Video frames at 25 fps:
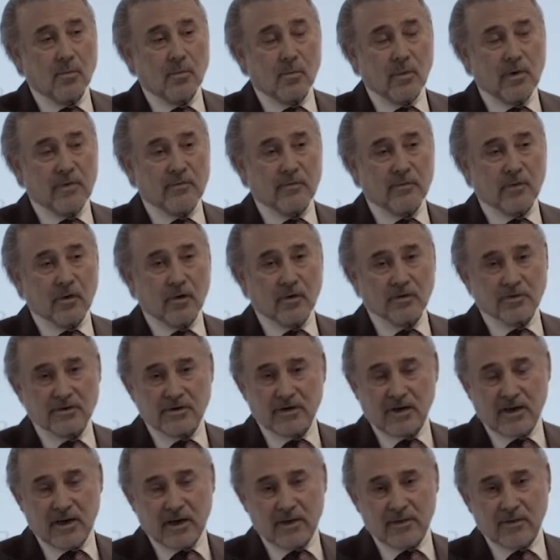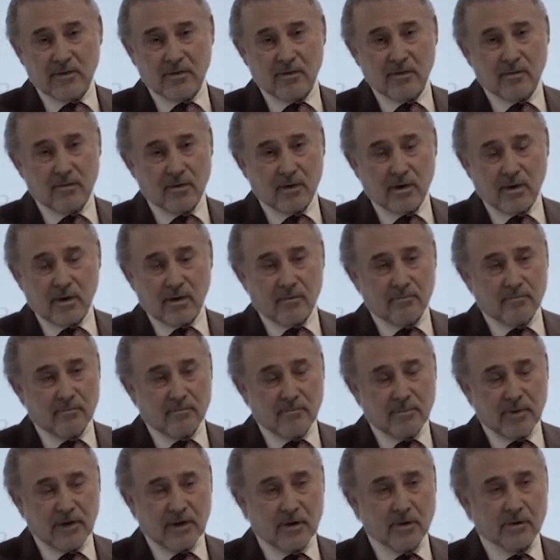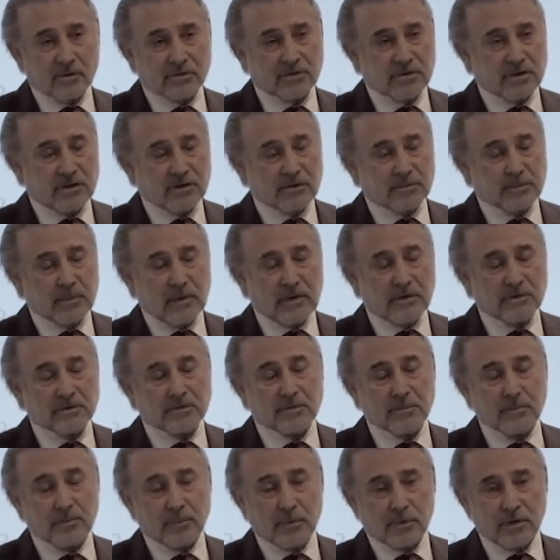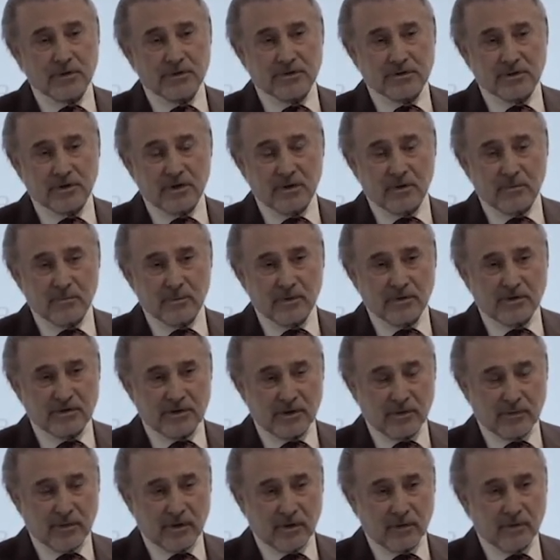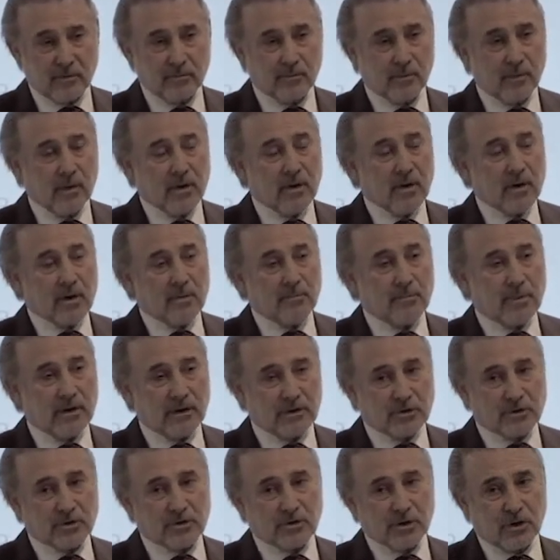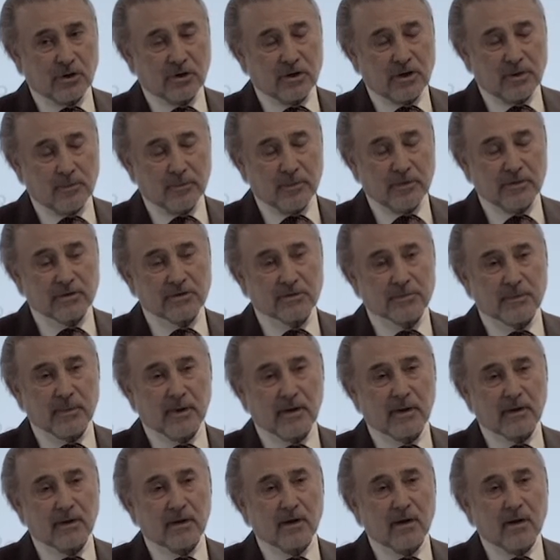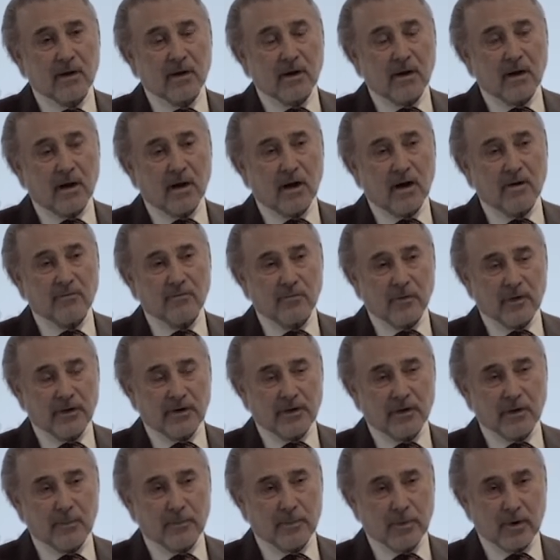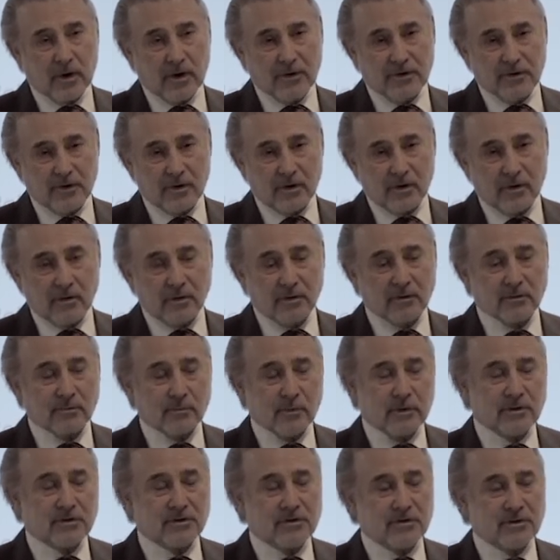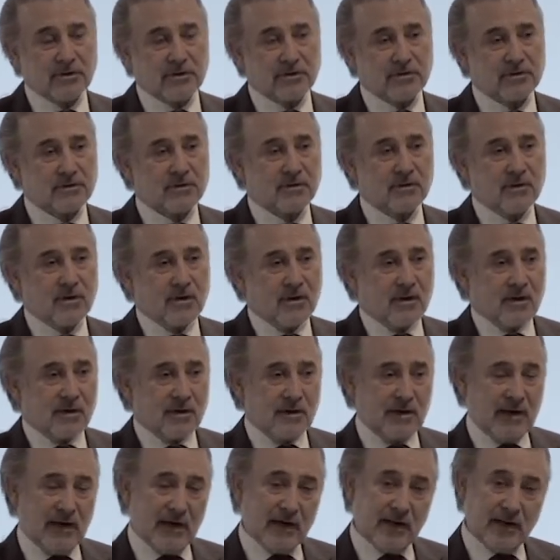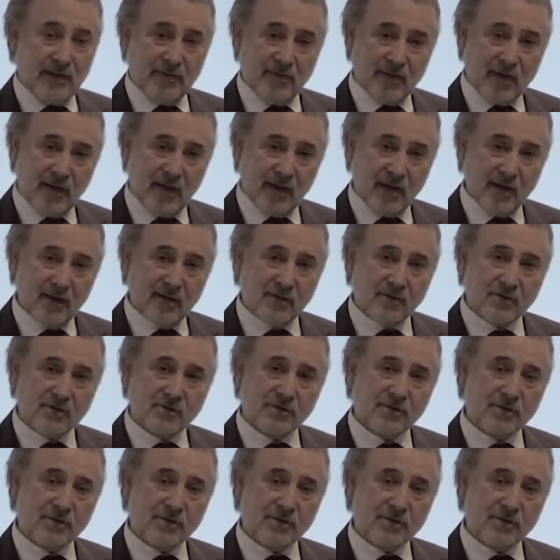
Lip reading: We've got together, because there's been some precedent material, pitch documents, but I've written a protocol which is nearly there